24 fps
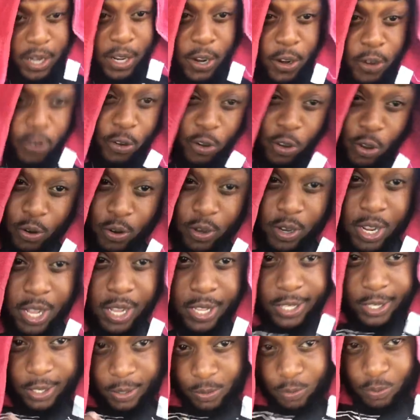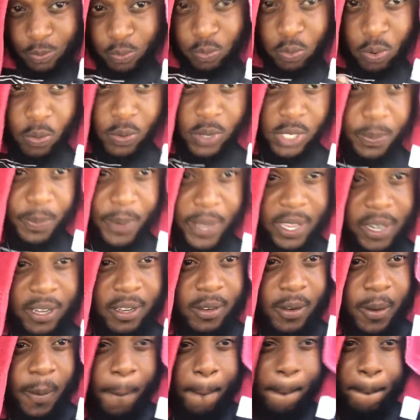there, done that. But we spend
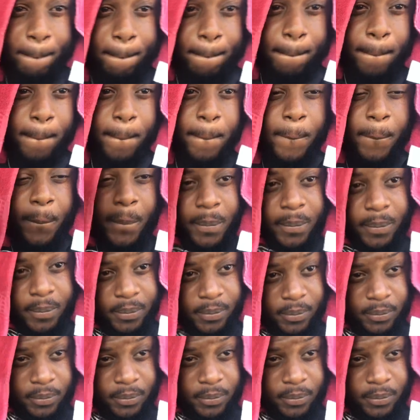drugs money, drugs